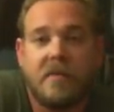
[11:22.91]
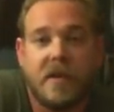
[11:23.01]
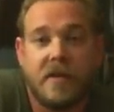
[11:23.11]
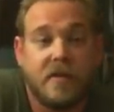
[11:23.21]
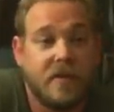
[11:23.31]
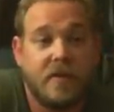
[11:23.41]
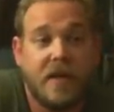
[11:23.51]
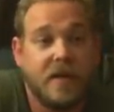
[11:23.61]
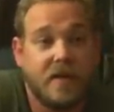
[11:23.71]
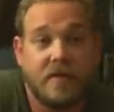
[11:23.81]
But you know
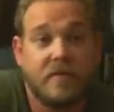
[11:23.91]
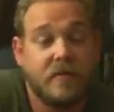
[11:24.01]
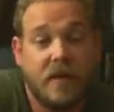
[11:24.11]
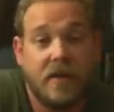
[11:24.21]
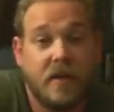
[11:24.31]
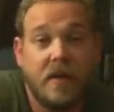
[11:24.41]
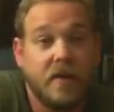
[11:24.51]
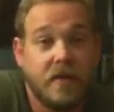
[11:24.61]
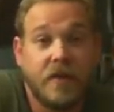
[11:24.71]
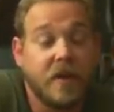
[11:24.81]
what, your
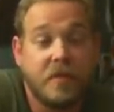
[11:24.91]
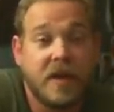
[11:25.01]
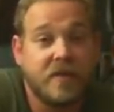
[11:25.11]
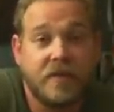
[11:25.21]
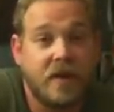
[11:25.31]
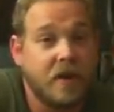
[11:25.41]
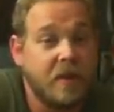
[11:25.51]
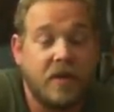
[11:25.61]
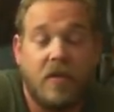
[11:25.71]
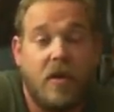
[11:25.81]
dirty pictures are going to be
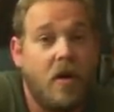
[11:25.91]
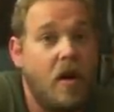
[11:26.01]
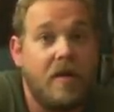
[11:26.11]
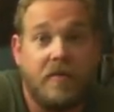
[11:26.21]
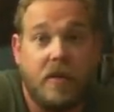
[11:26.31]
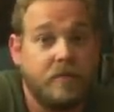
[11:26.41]
awful.